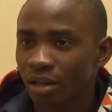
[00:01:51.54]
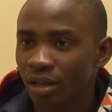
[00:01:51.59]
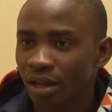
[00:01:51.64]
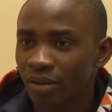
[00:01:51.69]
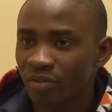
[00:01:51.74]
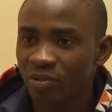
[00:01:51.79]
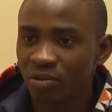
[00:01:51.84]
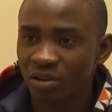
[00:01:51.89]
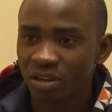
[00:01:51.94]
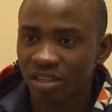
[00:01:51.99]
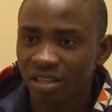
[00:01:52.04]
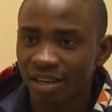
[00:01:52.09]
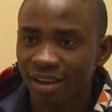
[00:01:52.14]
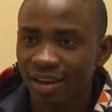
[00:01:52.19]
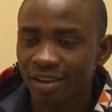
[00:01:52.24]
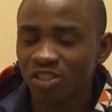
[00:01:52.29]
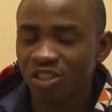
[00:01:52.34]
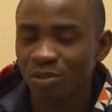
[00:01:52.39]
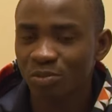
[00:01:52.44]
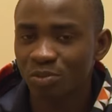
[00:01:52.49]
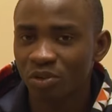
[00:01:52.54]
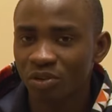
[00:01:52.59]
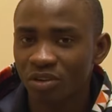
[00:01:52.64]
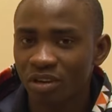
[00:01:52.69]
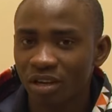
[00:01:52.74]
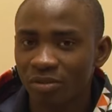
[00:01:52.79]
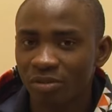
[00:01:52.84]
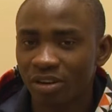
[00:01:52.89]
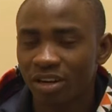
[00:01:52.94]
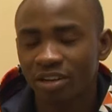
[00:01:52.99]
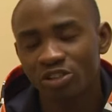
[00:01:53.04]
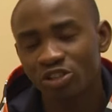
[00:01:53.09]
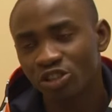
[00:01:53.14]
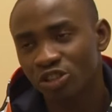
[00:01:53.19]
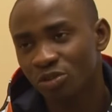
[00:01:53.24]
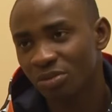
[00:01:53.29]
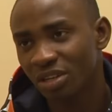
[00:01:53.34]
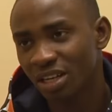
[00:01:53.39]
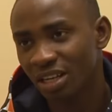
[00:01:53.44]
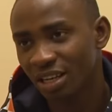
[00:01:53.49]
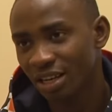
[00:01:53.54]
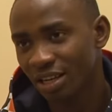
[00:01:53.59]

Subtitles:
in diaspora, whether you're Dominican in